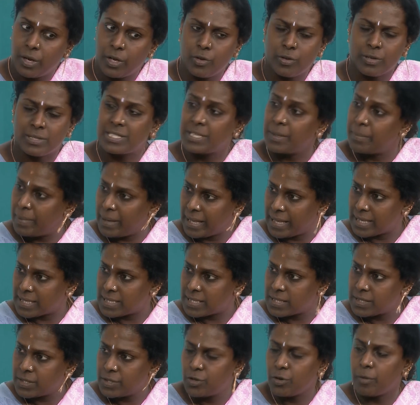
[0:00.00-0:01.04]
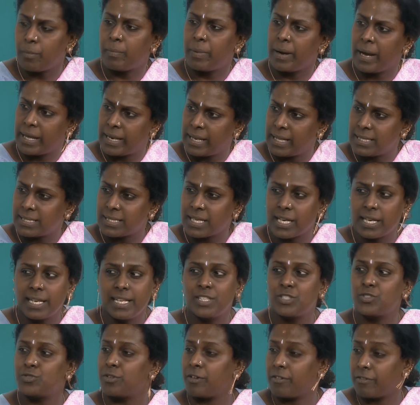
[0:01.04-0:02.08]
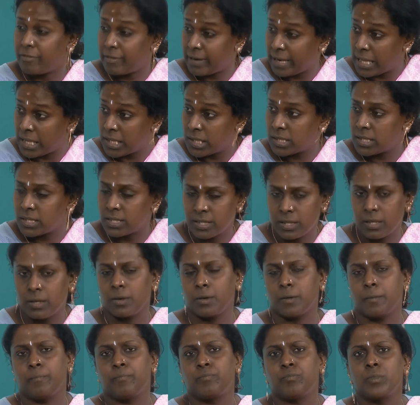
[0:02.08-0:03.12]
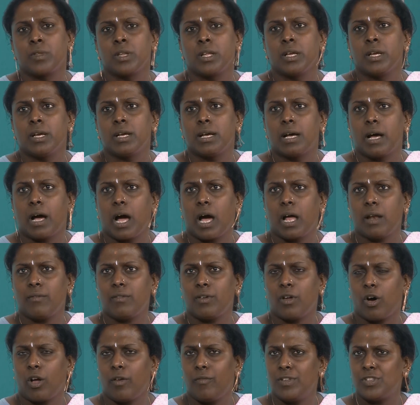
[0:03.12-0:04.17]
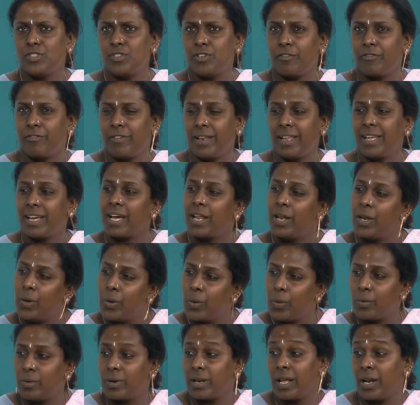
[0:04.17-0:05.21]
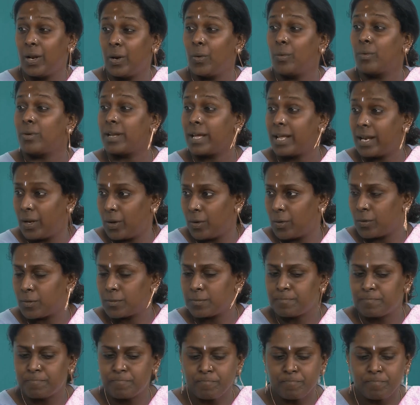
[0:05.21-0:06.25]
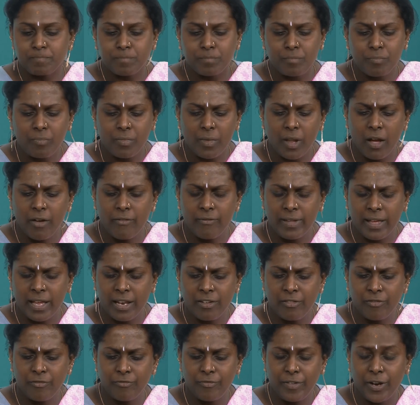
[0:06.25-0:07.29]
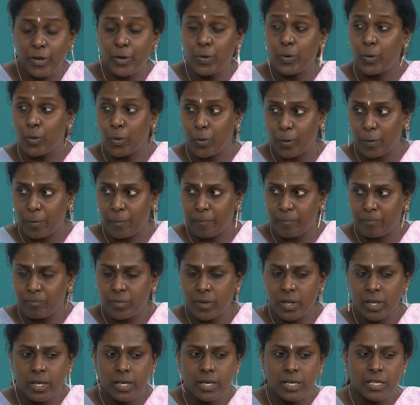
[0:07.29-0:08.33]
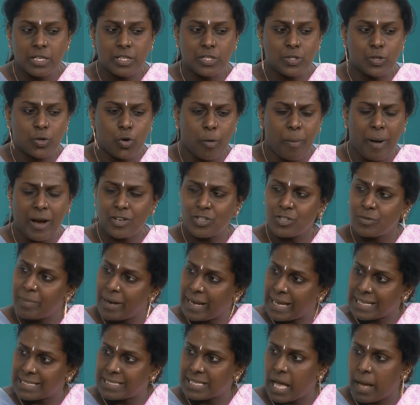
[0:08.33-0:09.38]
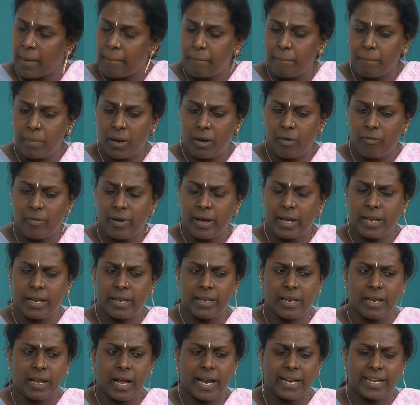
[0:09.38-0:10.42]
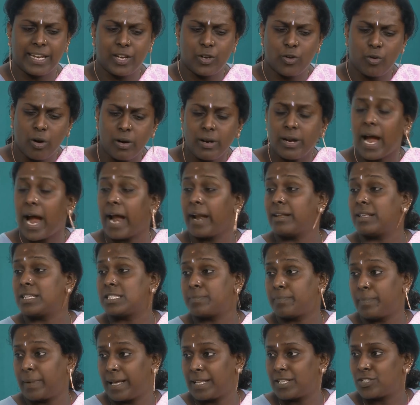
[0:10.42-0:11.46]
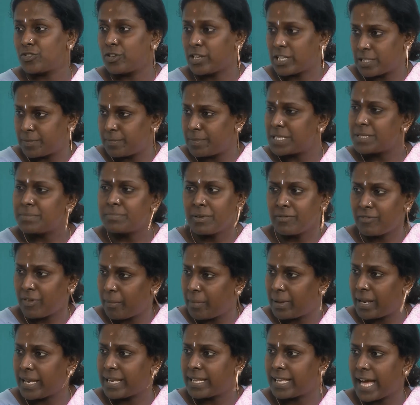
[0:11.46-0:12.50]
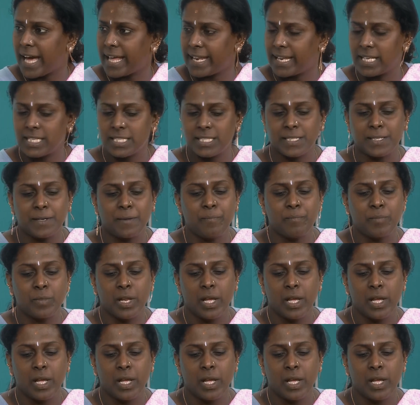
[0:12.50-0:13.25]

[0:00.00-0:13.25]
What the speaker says: your siblings, your parents, at least your friends. No, and always you're feeling alone. Then where do you go? To go back to my example where I did not have the space to express my feminine character,